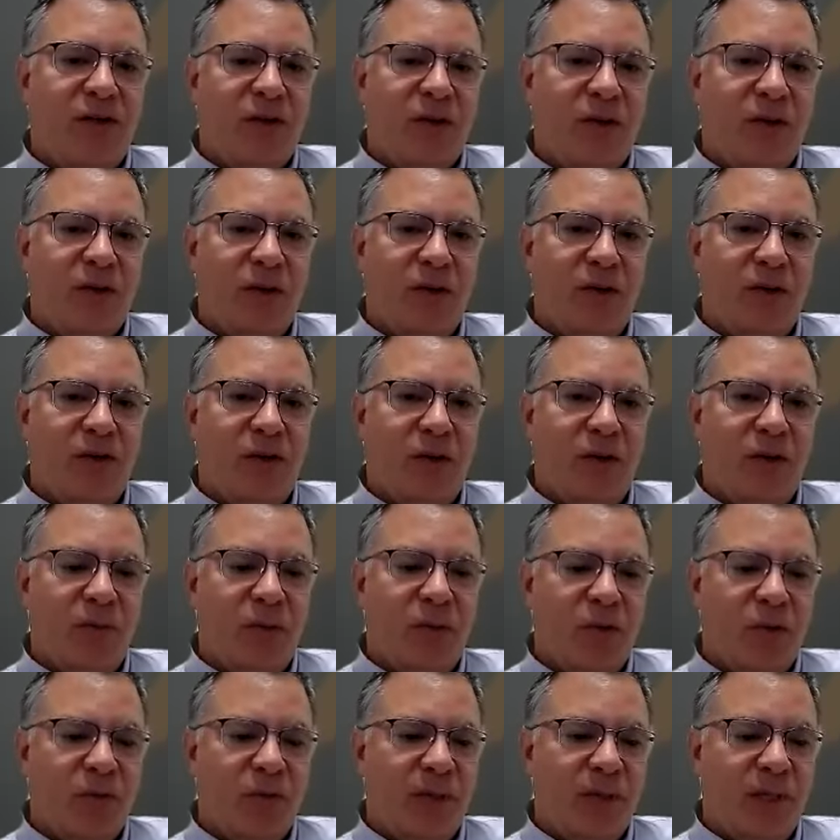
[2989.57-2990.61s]
for
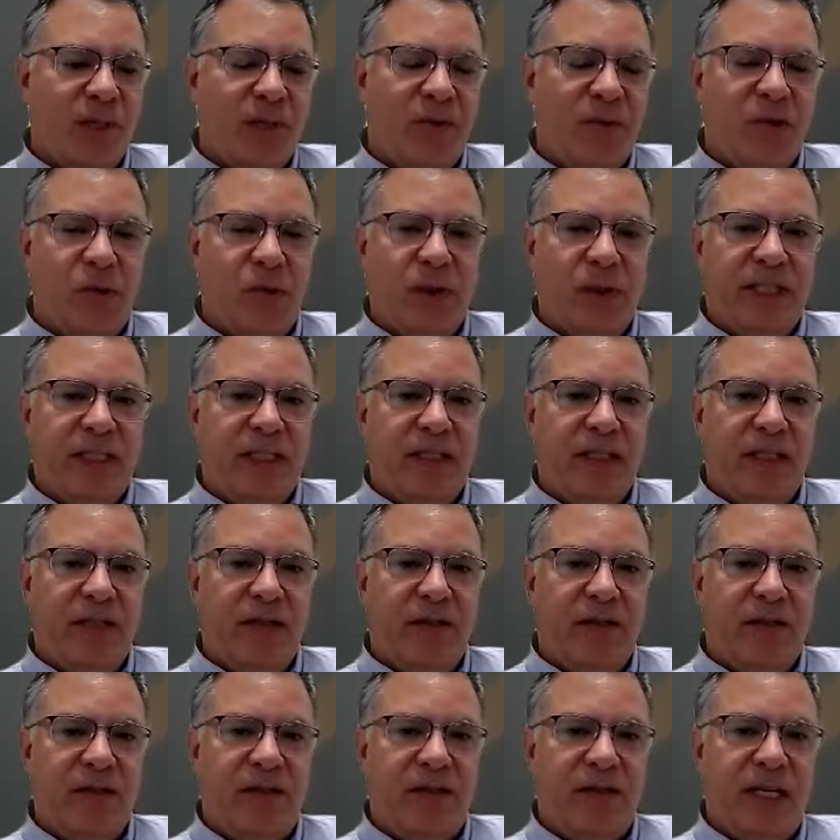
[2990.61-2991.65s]
movement between
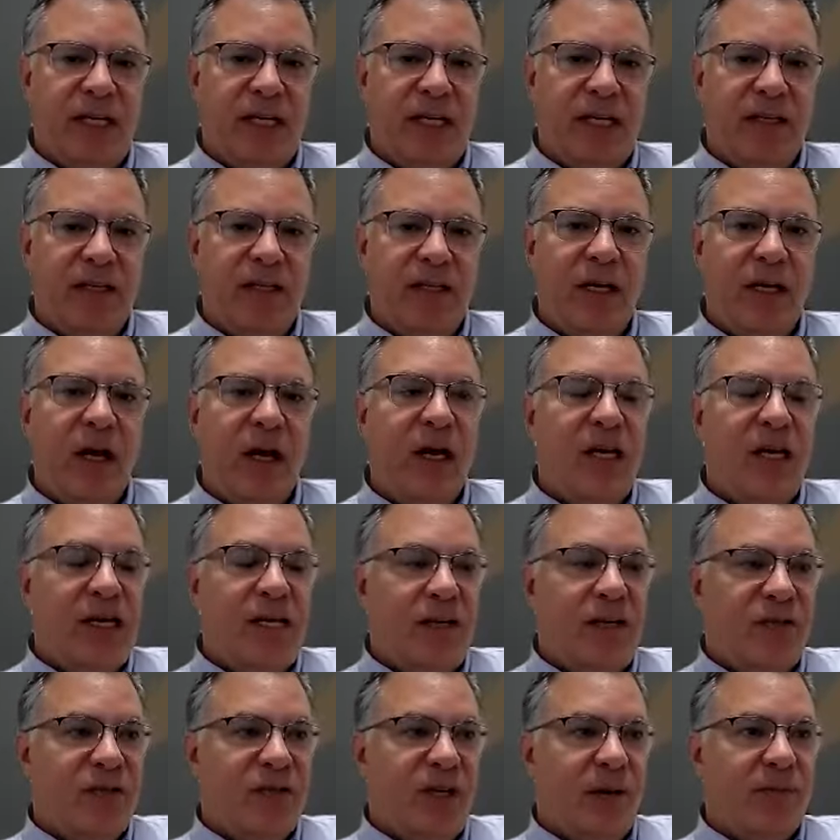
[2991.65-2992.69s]
those? And
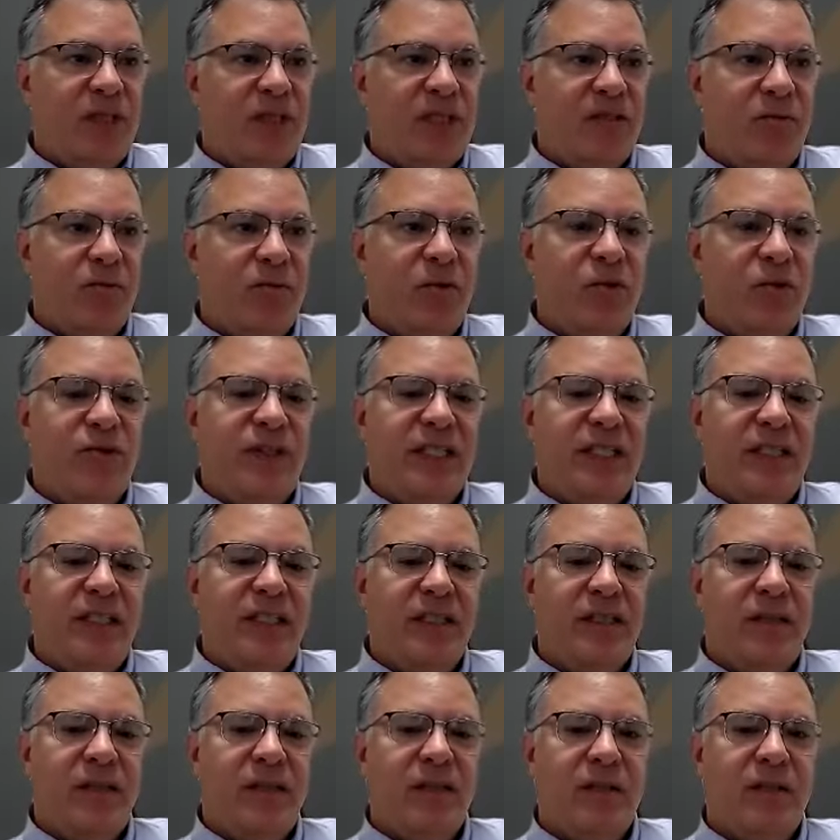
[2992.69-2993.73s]
if something's
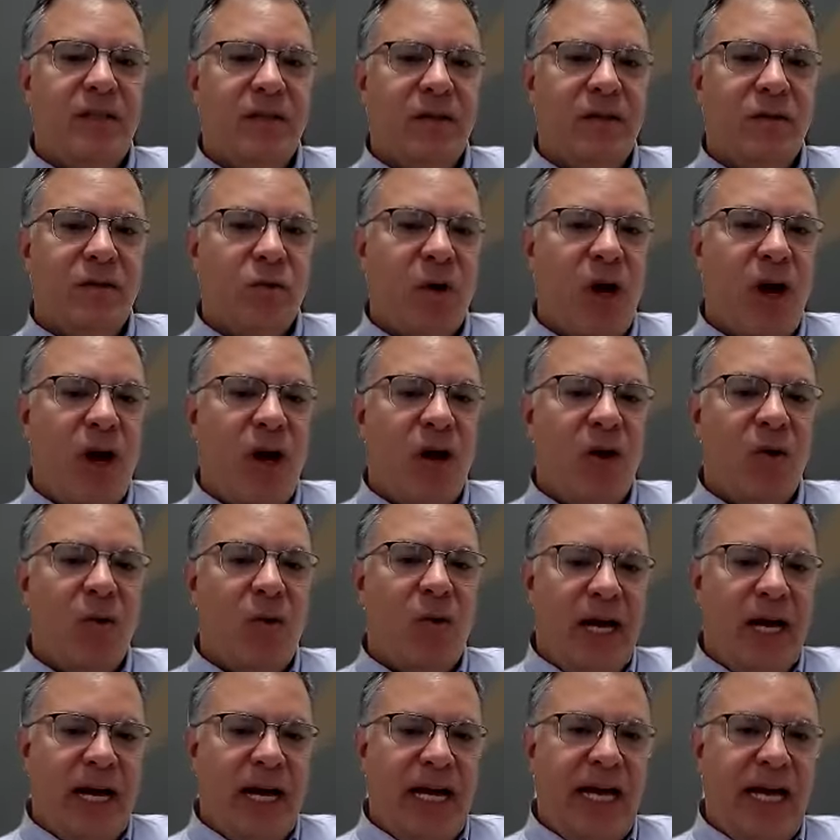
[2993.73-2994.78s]
moving the wrong
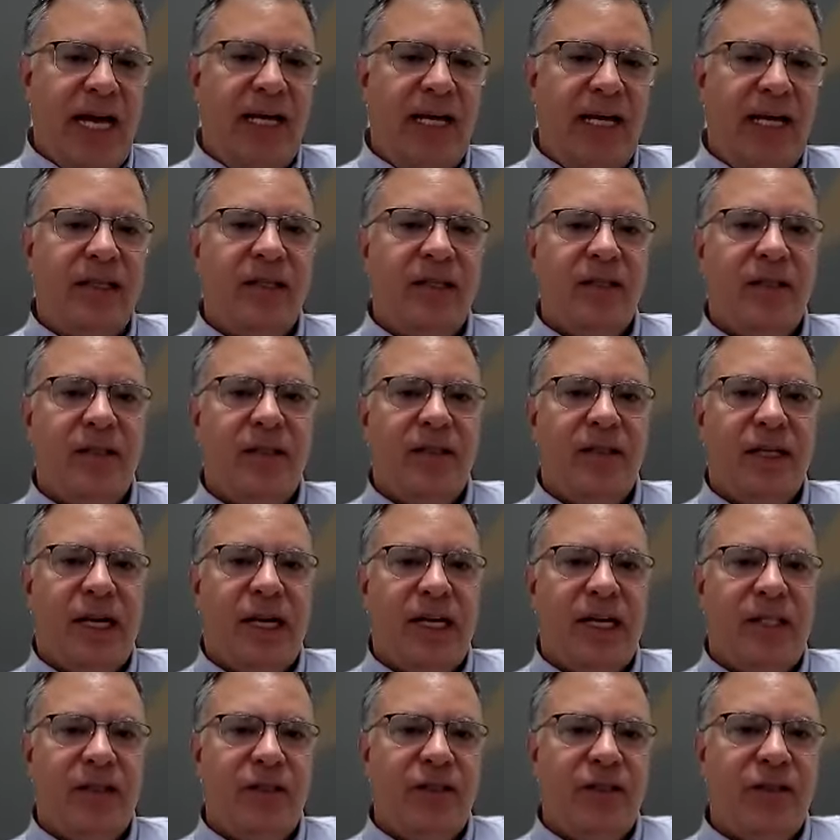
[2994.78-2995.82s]
way,
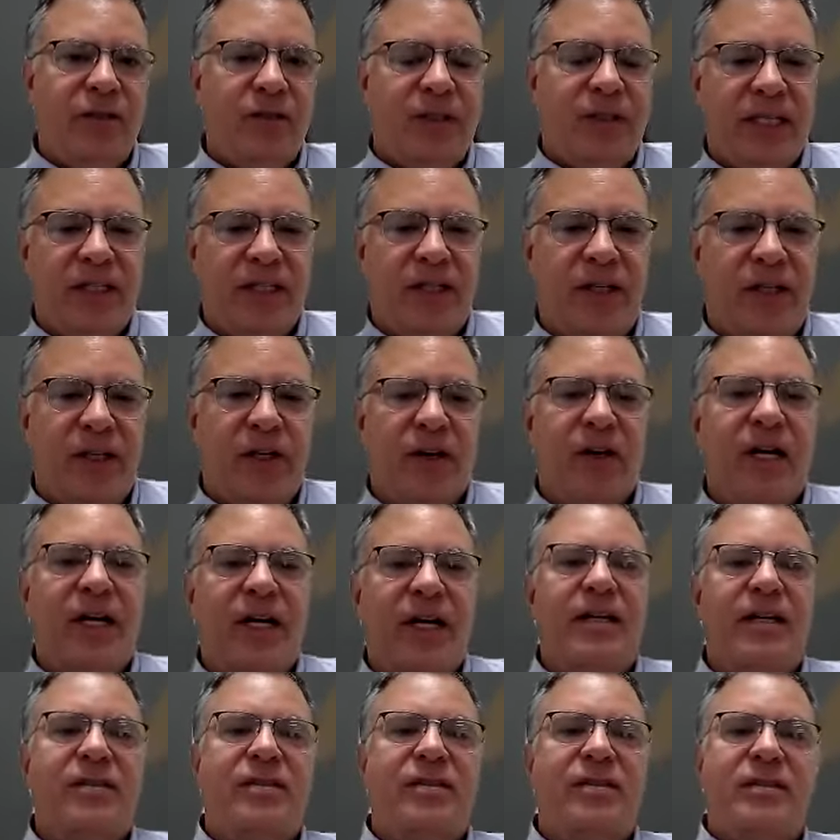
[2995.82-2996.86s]
then you get
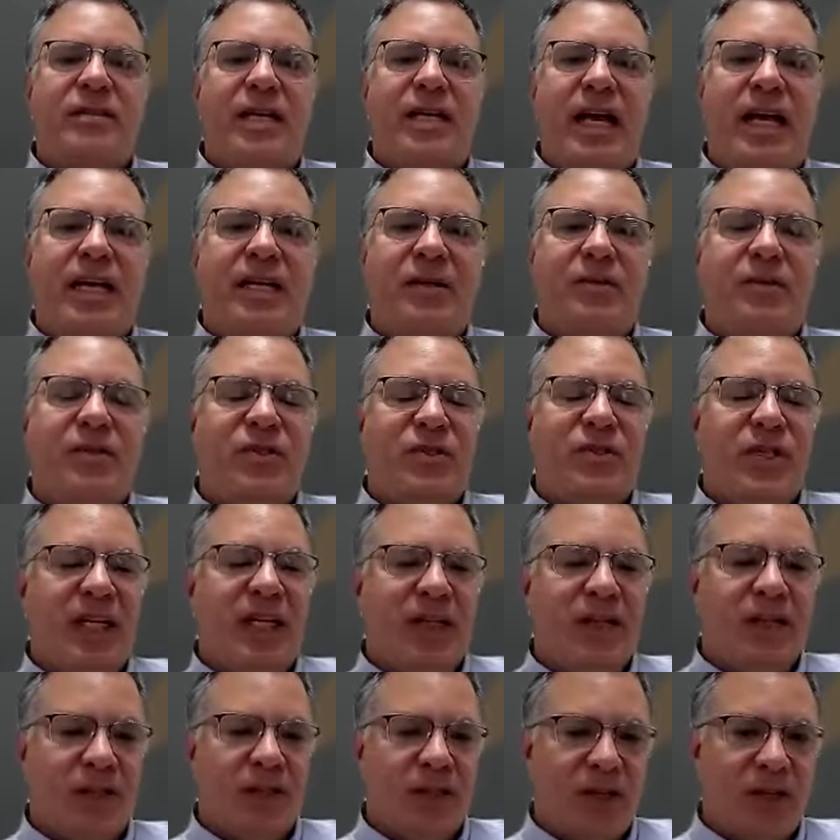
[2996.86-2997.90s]
curious. As Andy was
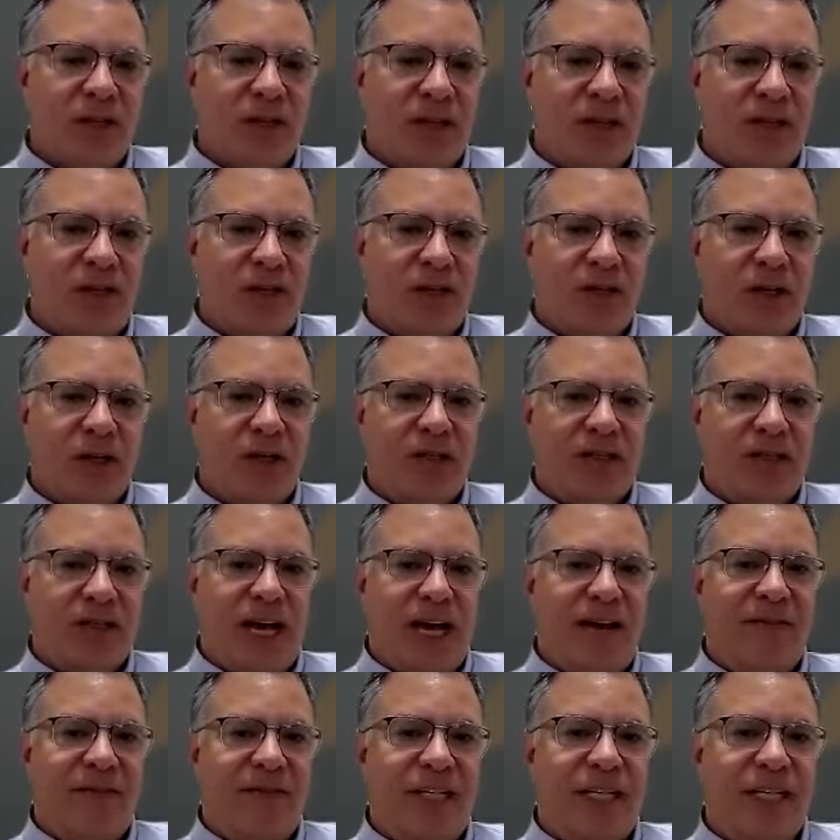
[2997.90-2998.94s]
saying earlier, you start
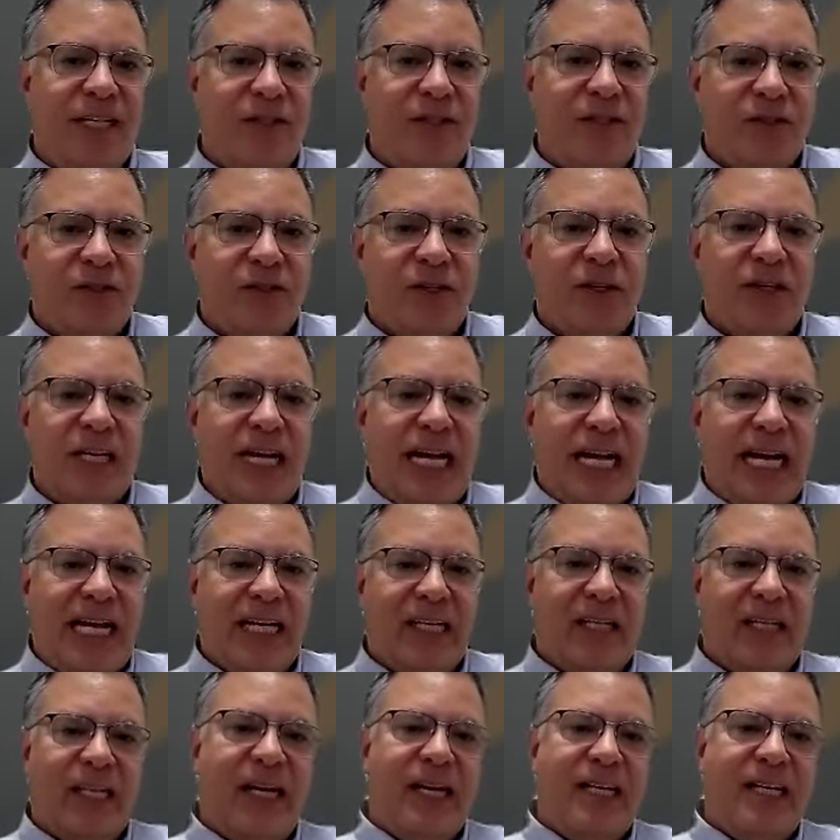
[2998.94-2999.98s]
diving in, you start
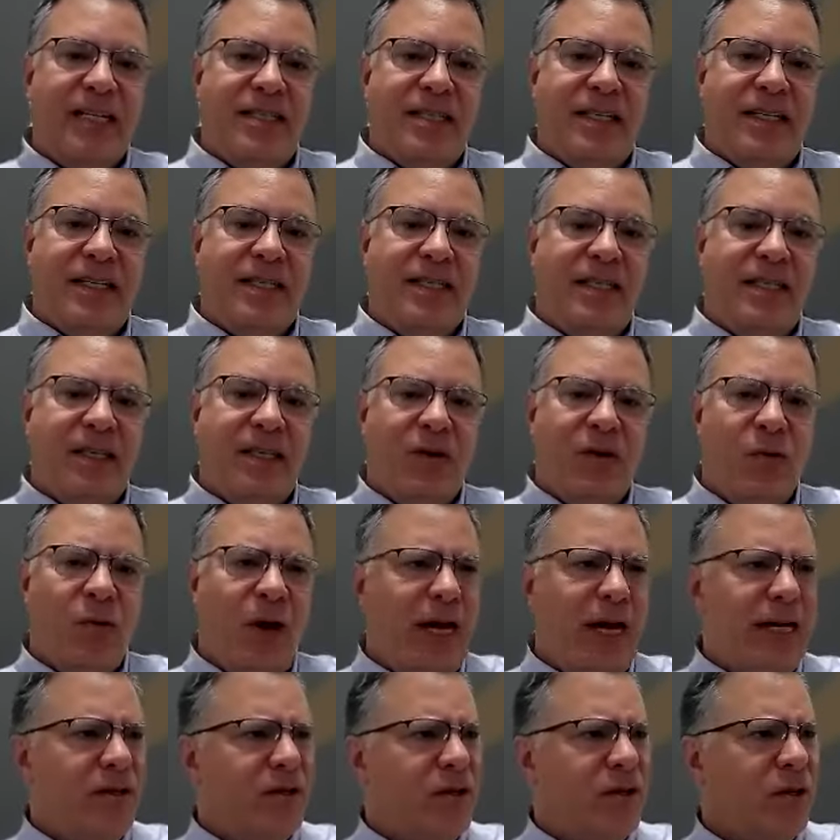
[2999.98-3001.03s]
analyzing,
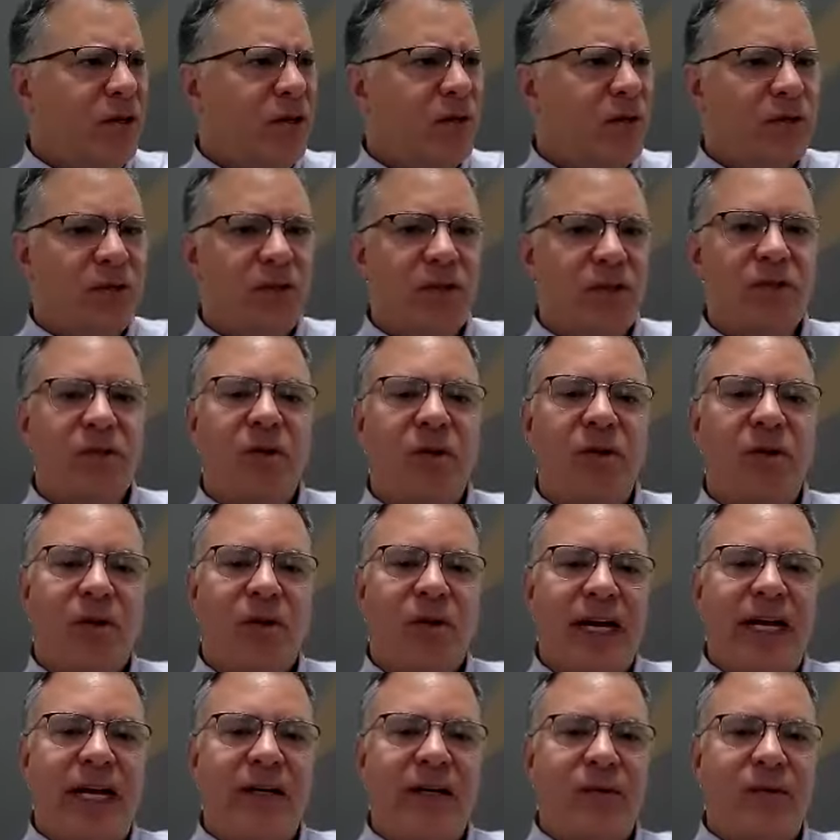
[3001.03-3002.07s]
why is our renewal
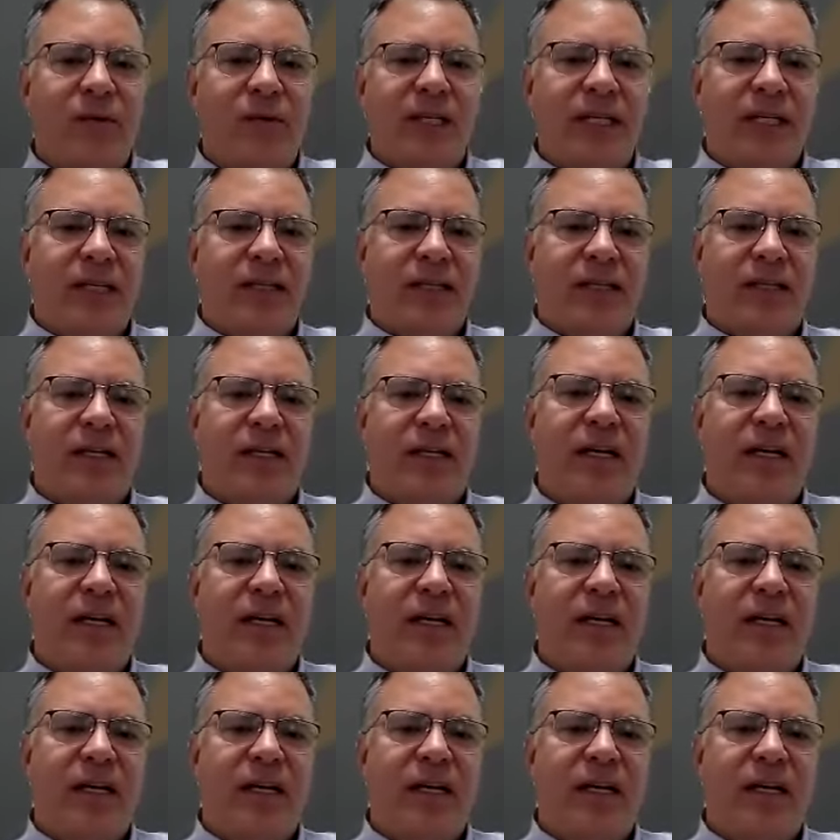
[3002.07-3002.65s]
rate with